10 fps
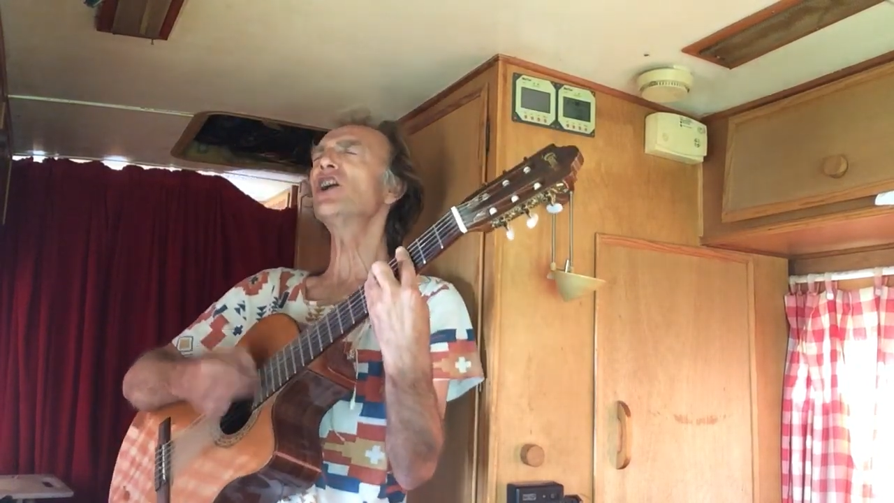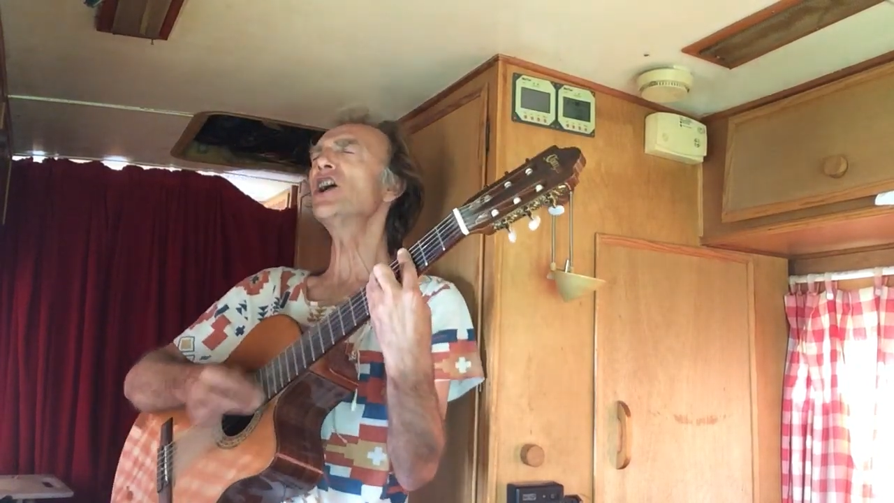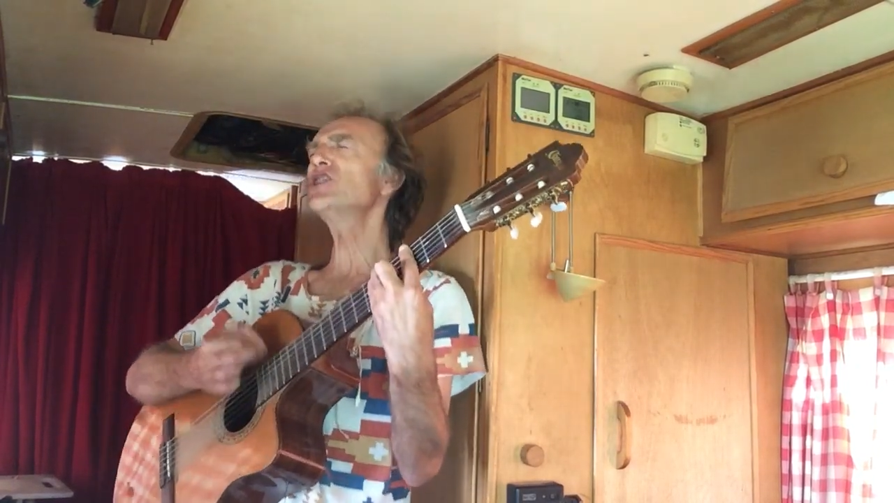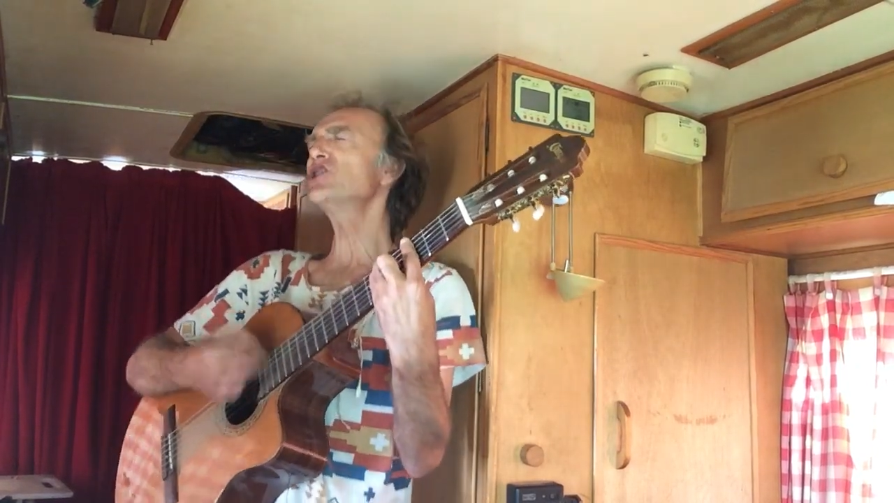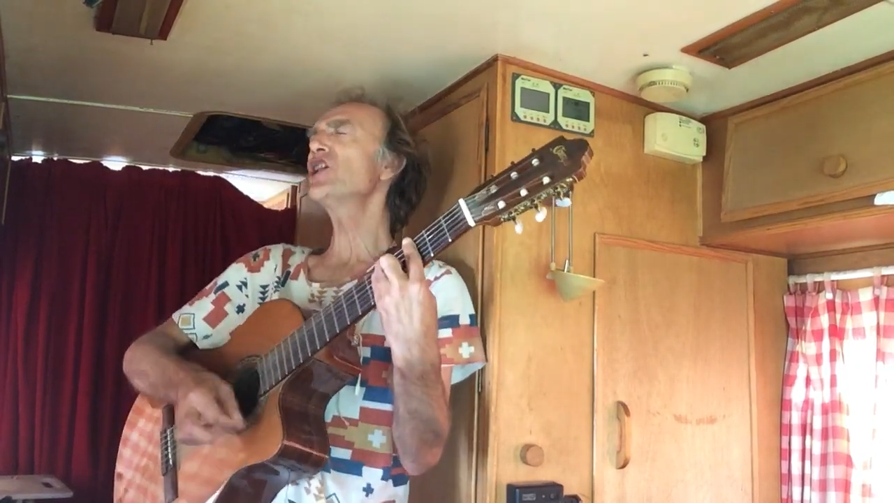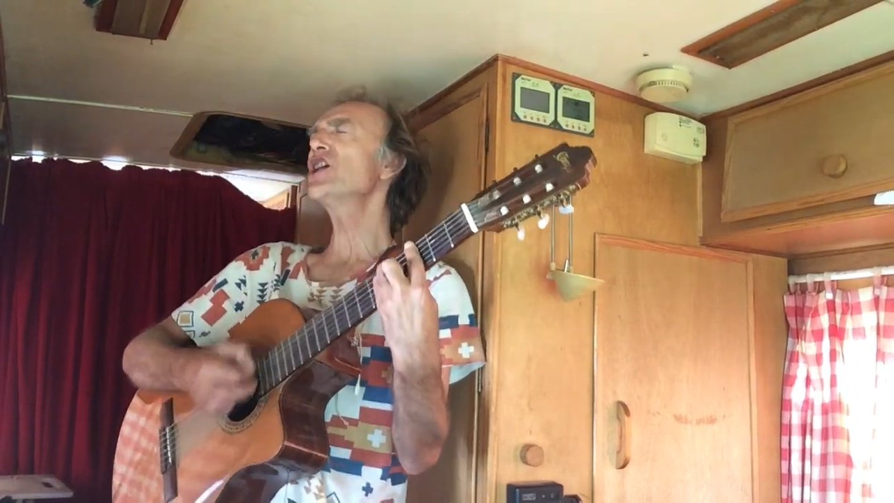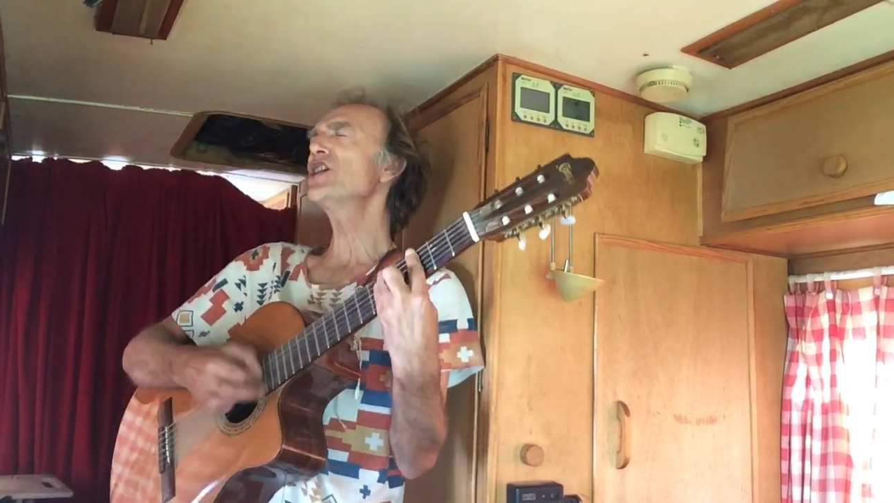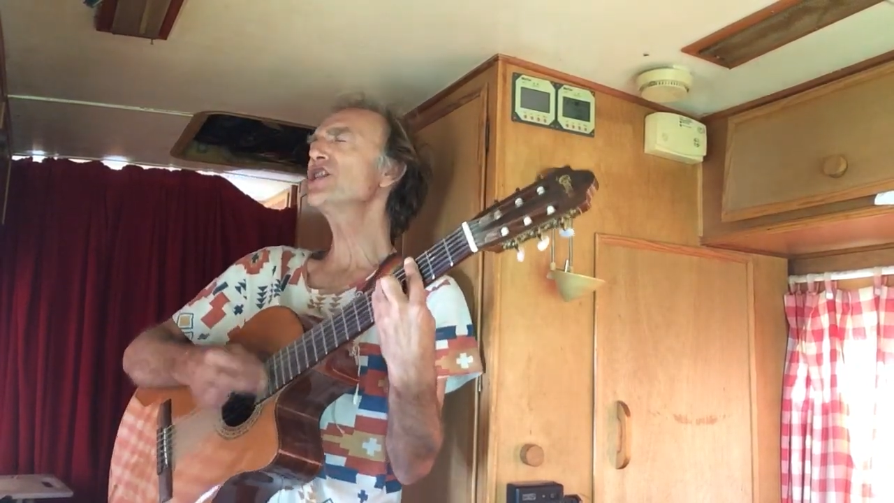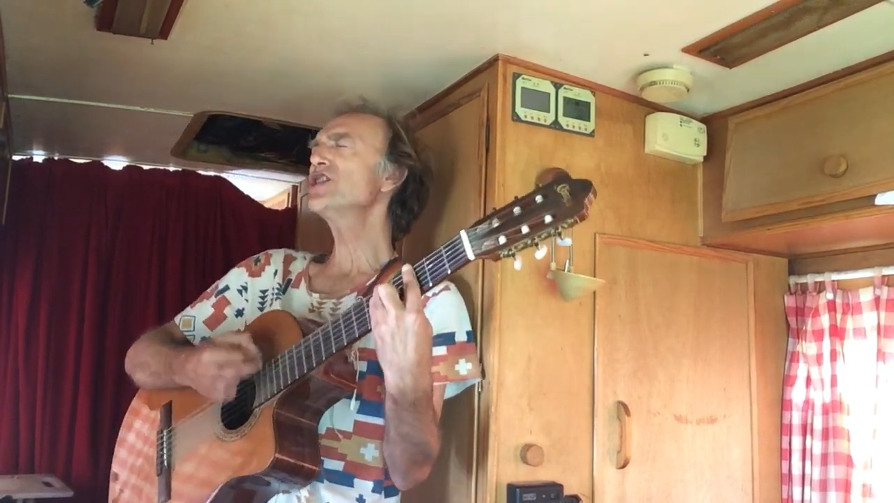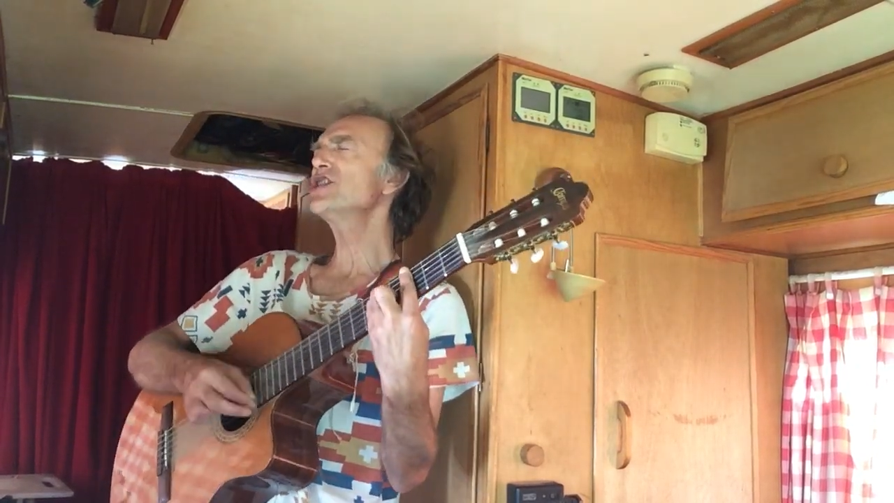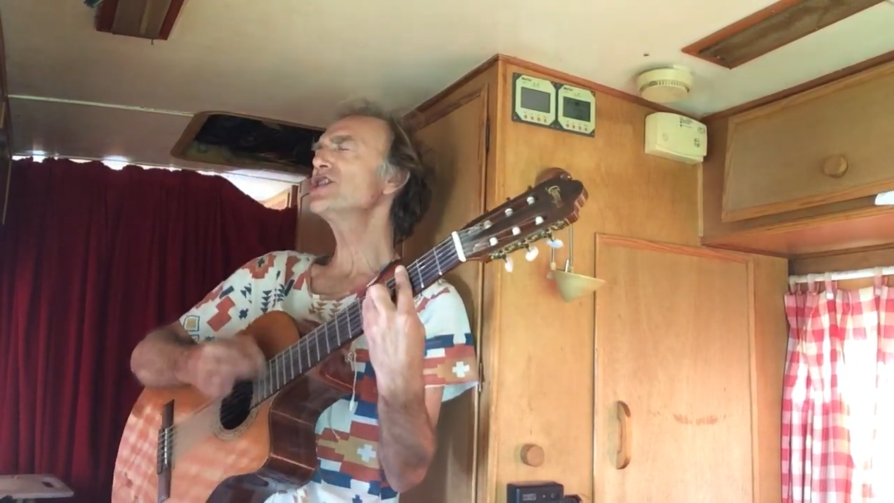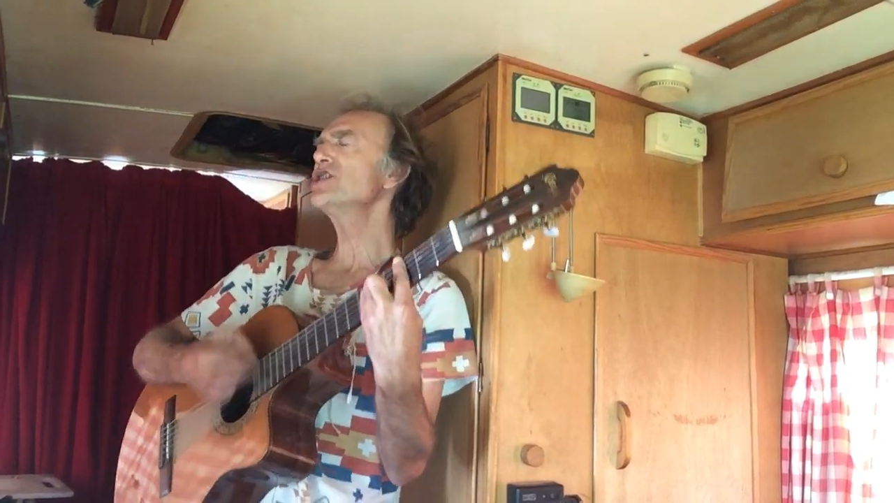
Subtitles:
I say.